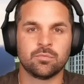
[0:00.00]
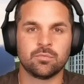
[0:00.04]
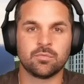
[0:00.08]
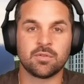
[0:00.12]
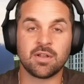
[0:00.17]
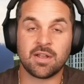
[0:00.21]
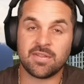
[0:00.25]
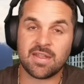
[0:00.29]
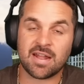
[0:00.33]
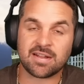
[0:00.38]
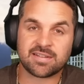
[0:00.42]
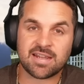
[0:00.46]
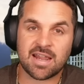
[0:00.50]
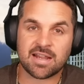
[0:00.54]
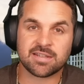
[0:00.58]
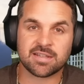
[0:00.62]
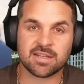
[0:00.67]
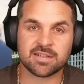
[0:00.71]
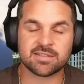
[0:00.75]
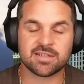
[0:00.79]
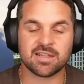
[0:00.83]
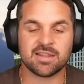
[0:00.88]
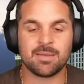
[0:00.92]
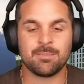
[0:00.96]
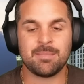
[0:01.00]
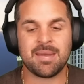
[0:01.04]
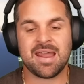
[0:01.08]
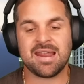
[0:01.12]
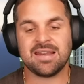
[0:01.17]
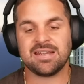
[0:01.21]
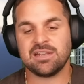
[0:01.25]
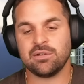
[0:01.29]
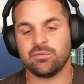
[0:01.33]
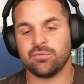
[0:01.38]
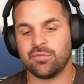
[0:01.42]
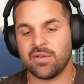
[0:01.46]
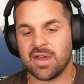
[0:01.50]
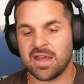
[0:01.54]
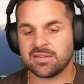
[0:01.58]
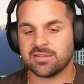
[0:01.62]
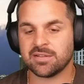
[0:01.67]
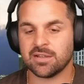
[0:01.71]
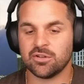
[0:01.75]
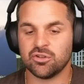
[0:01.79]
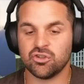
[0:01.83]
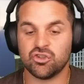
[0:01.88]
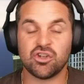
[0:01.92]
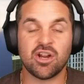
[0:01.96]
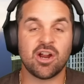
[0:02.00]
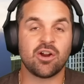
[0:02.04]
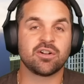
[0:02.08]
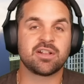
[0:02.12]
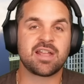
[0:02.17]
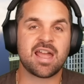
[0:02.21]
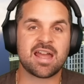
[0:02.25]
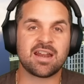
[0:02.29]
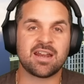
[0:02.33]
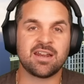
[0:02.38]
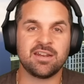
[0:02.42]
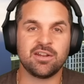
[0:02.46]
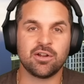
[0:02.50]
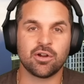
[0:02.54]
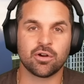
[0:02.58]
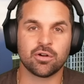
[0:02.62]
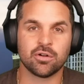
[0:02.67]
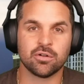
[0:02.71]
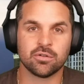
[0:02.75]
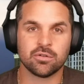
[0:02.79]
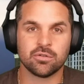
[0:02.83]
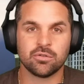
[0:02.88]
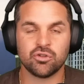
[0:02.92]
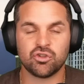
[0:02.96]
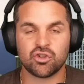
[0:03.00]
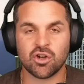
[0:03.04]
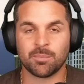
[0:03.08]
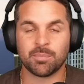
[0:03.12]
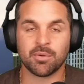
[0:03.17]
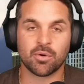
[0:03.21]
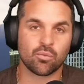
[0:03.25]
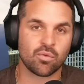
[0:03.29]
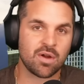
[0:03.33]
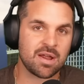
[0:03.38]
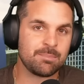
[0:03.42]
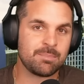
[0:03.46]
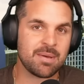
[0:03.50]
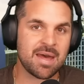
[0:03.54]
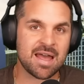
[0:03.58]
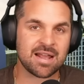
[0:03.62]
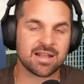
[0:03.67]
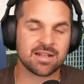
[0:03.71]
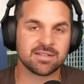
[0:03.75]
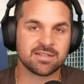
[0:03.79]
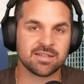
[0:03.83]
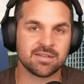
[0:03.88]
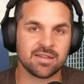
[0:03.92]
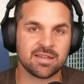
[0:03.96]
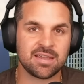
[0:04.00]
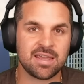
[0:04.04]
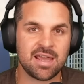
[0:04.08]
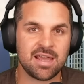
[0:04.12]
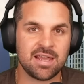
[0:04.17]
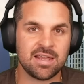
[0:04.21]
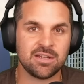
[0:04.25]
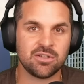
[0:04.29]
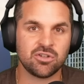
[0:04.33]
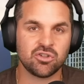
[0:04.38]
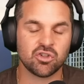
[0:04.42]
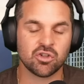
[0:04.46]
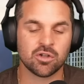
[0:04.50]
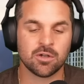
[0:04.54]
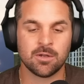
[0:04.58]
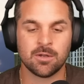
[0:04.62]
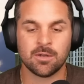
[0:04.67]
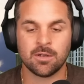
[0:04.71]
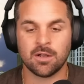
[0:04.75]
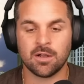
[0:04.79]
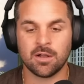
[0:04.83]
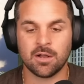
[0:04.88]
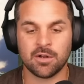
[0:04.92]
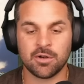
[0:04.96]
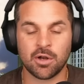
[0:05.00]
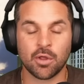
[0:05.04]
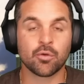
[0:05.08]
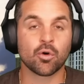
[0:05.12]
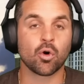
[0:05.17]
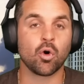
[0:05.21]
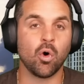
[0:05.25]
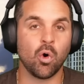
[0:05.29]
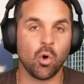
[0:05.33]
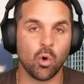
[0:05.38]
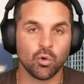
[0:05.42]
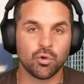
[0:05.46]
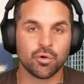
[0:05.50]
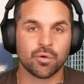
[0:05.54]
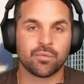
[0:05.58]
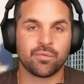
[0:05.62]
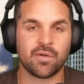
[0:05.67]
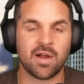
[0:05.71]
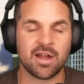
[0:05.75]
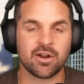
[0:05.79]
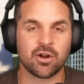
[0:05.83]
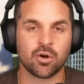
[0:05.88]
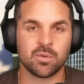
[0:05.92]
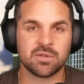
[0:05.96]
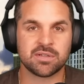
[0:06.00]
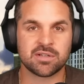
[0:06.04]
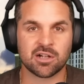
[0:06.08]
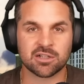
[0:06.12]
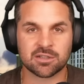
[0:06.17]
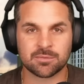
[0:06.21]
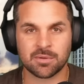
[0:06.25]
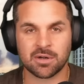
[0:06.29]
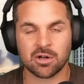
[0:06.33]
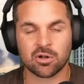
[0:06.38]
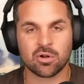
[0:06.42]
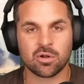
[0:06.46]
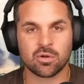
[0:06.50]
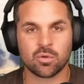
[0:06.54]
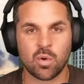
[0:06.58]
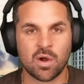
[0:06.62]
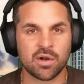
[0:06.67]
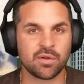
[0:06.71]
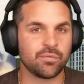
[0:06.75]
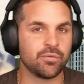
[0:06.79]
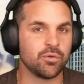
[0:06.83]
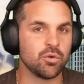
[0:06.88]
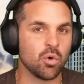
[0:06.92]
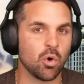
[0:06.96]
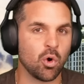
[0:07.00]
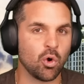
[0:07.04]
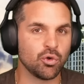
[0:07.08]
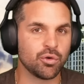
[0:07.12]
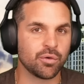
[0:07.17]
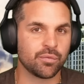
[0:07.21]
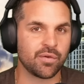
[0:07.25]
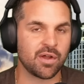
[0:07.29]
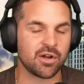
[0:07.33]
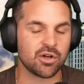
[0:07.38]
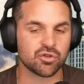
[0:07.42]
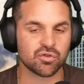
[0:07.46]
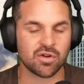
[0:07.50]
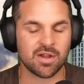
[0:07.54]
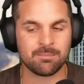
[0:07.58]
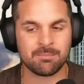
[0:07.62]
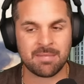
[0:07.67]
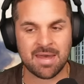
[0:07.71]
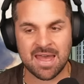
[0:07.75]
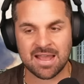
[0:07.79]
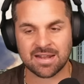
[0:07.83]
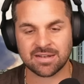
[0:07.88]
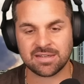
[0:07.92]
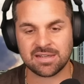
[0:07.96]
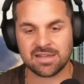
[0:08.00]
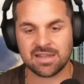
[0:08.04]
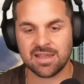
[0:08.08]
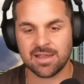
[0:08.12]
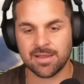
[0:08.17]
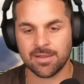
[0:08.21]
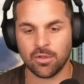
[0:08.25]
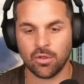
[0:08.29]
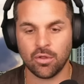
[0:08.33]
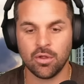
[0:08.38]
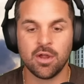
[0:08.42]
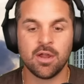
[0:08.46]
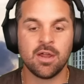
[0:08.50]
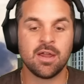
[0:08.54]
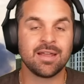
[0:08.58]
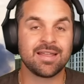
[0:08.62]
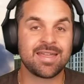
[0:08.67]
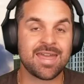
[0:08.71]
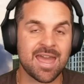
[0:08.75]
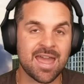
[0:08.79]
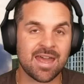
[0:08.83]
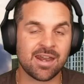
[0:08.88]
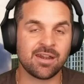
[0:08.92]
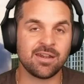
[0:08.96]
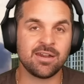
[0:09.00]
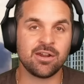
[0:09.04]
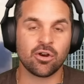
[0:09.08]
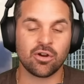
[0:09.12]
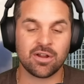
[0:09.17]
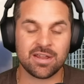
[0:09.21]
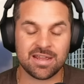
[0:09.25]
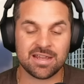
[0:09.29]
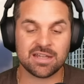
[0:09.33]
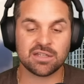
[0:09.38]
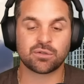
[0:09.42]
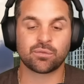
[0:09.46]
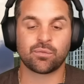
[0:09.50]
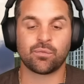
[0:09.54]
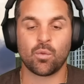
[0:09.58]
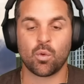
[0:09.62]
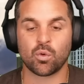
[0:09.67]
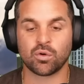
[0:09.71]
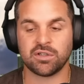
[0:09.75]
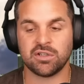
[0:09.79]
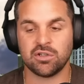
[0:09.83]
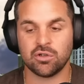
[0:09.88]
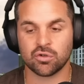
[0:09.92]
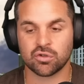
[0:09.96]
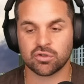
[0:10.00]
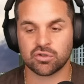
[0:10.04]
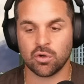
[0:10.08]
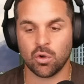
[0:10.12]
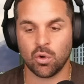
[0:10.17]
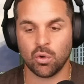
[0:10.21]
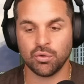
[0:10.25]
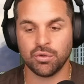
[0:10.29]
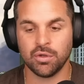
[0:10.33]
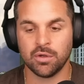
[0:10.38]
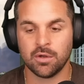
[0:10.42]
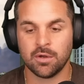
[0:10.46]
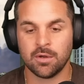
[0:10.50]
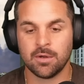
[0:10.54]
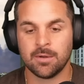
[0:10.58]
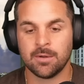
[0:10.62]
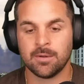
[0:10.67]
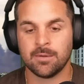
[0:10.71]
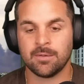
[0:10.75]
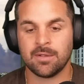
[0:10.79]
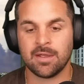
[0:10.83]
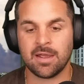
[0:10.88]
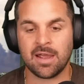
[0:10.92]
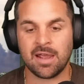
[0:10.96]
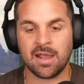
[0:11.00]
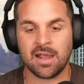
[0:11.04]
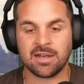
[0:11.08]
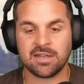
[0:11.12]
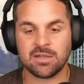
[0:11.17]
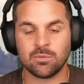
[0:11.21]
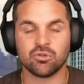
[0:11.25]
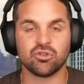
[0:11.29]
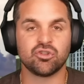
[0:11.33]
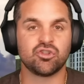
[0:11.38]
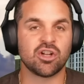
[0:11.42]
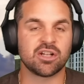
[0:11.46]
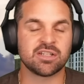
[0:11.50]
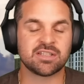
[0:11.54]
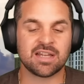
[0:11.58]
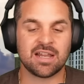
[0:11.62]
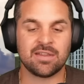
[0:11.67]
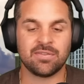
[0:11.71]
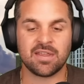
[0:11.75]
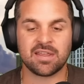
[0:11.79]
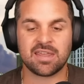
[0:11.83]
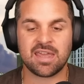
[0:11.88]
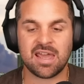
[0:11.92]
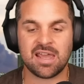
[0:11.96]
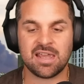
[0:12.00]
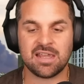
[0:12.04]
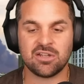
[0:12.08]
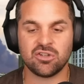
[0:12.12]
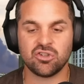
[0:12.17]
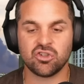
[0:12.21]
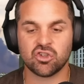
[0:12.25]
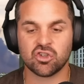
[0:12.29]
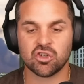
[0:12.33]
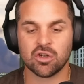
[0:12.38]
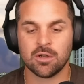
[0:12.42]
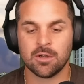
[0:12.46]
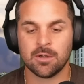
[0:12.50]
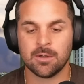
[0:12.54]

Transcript: And that takes us to the main event. Jared Cannonier jumping right back into the cage. Another older fighter. We talked about quite a few older fighters, right? Magny, Hill. Cannonier is 40 years old, and he was just in the cage